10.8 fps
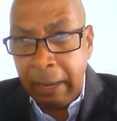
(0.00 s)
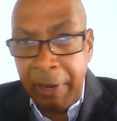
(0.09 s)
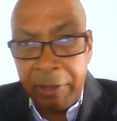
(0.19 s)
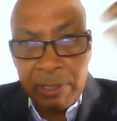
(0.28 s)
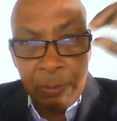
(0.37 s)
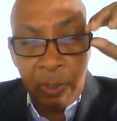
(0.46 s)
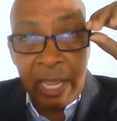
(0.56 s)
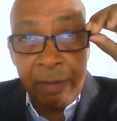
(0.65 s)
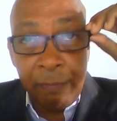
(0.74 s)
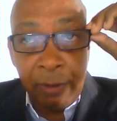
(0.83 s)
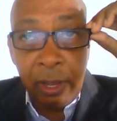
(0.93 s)
based on what
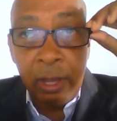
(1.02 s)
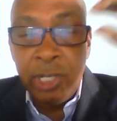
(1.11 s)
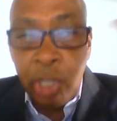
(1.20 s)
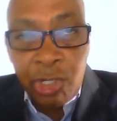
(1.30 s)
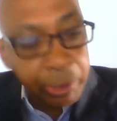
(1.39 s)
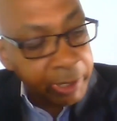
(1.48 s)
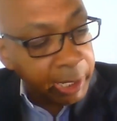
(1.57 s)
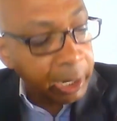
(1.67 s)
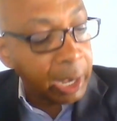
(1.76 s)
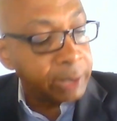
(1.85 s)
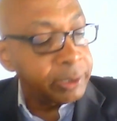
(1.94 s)
kind of a nurturing
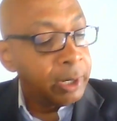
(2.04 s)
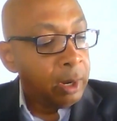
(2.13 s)
they got.